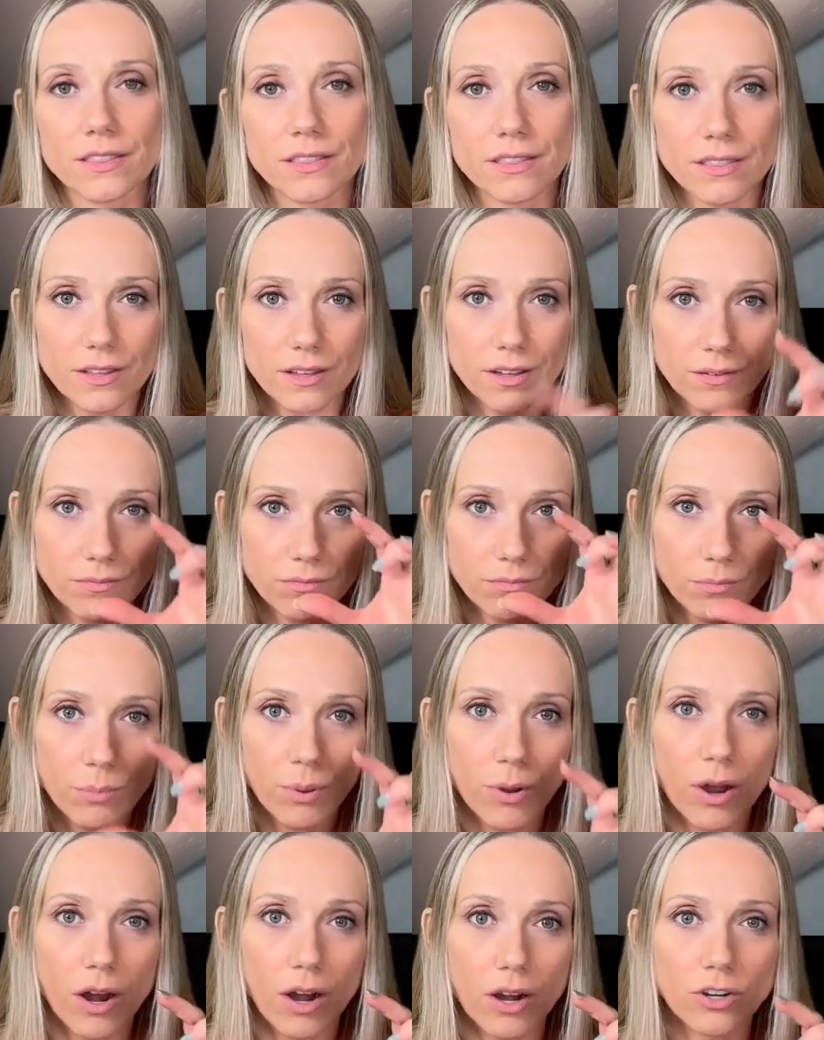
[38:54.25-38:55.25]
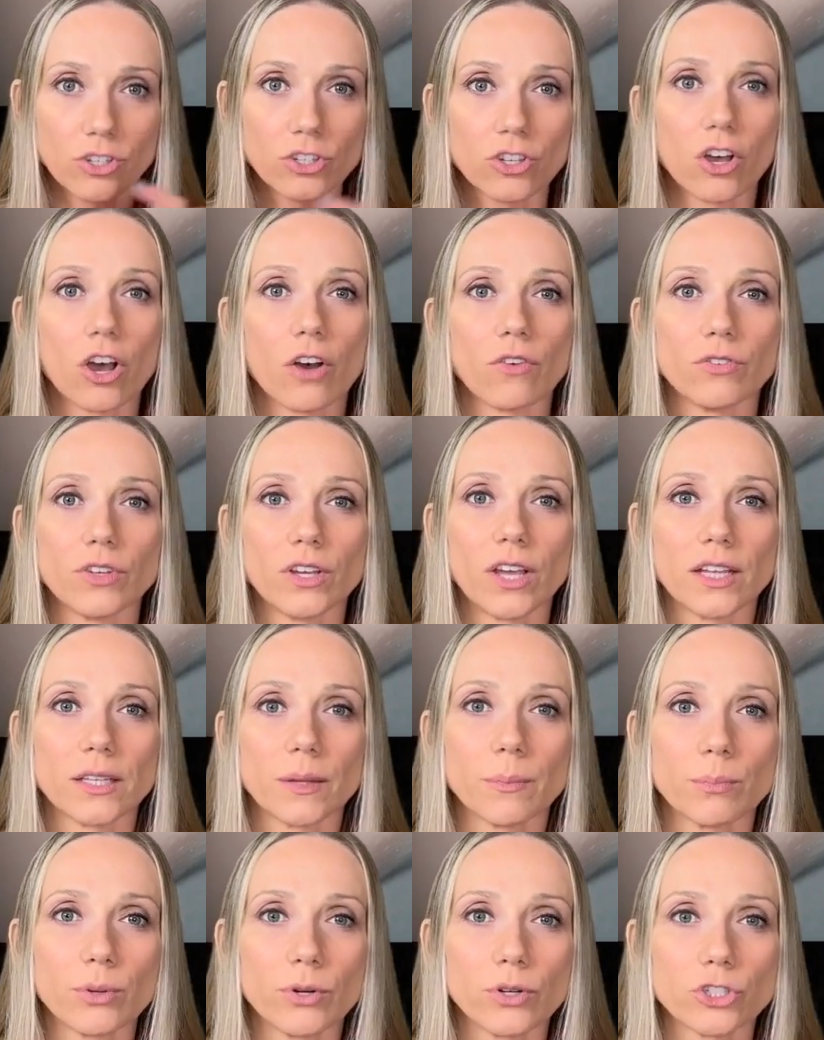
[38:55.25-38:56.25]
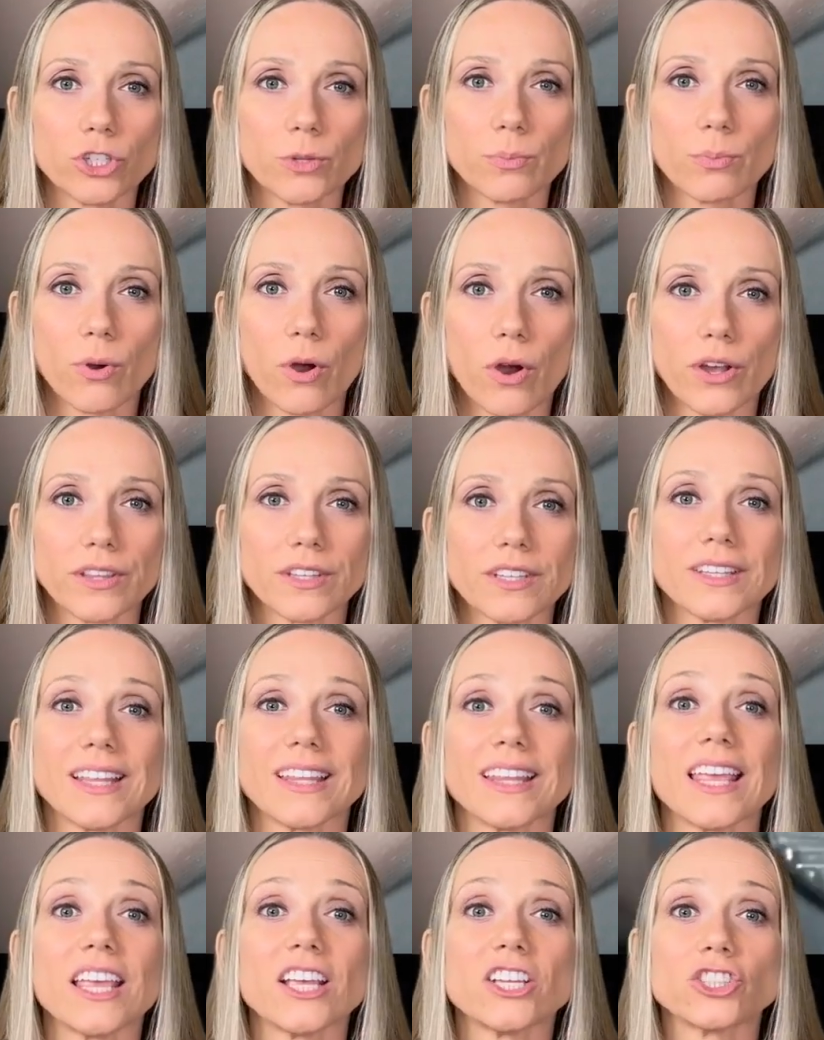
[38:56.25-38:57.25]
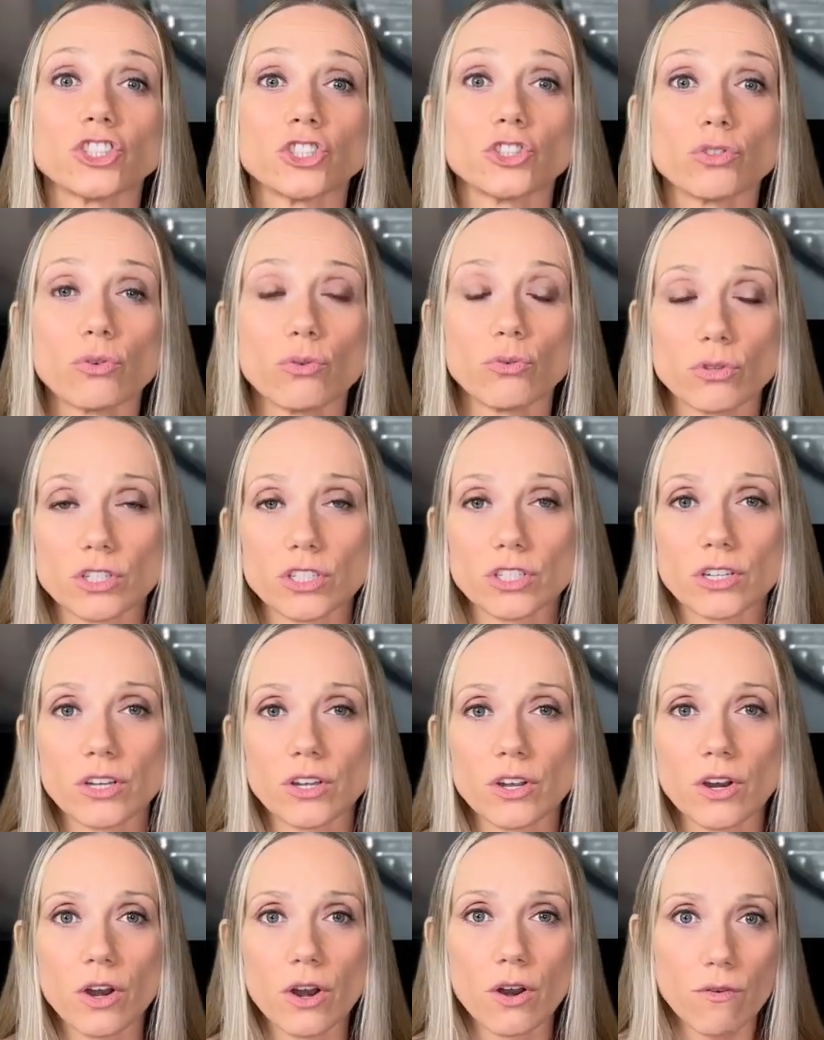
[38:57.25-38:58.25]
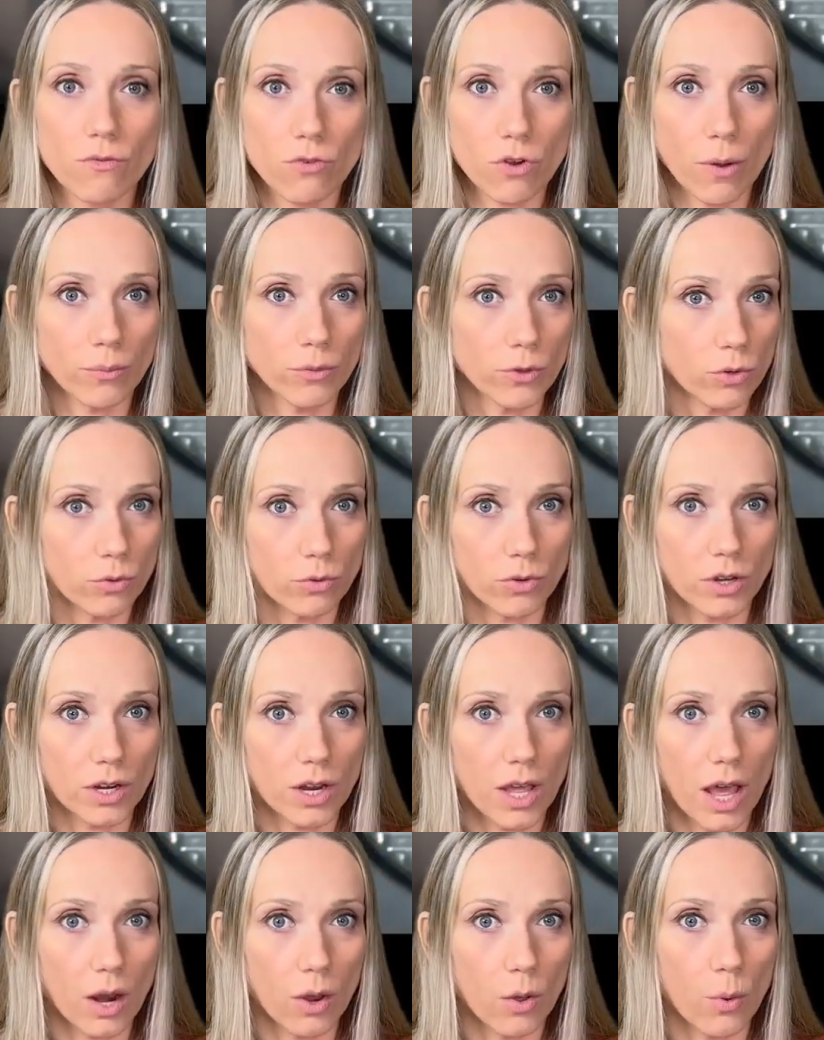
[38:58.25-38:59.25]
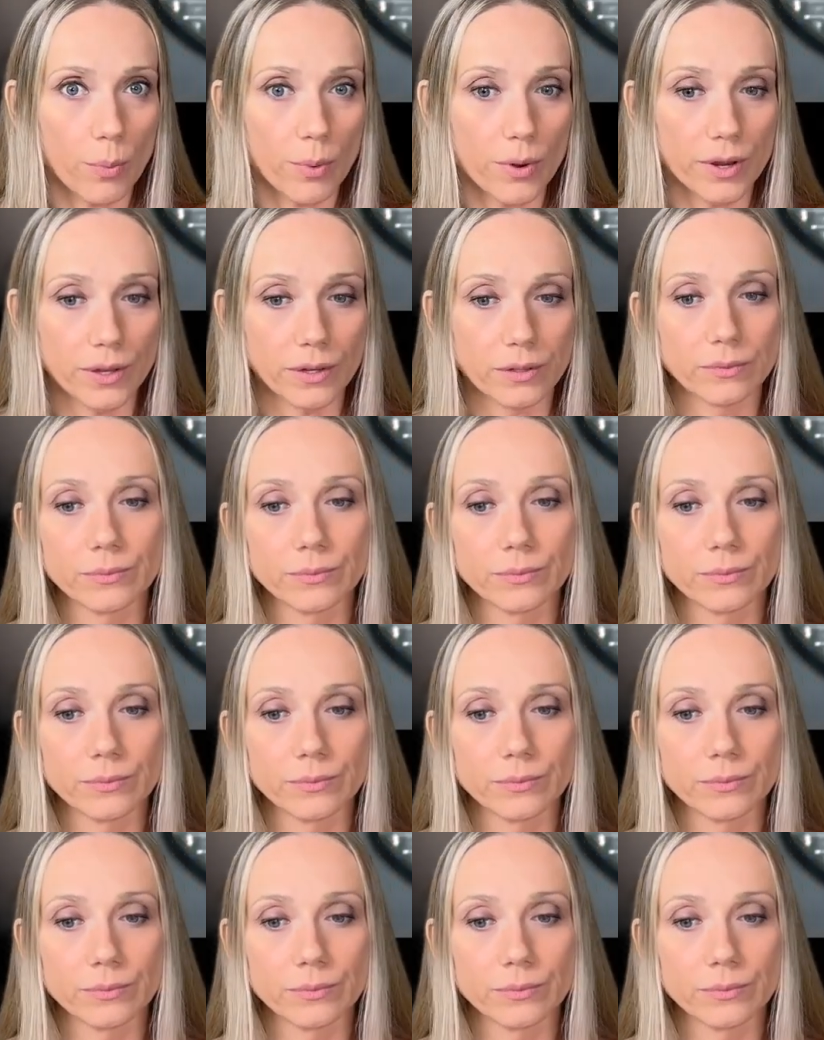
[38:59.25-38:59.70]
the part of the gutta percha point that extrudes from the root canal opening.